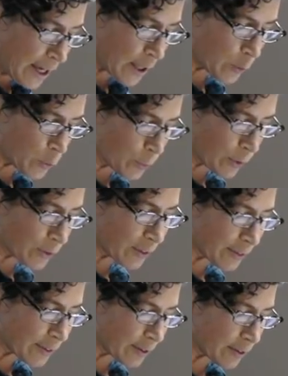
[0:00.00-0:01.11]
and almost
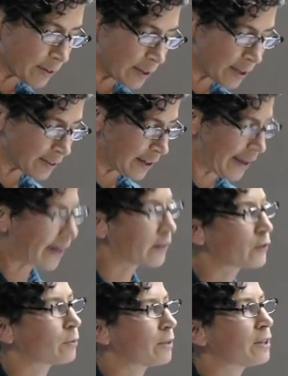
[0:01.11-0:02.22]
considered as the
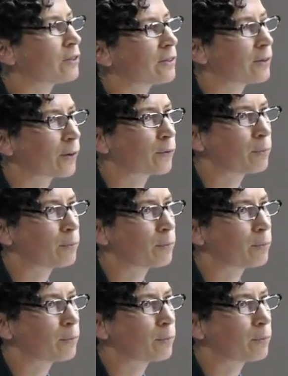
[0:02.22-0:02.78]
outer reaches of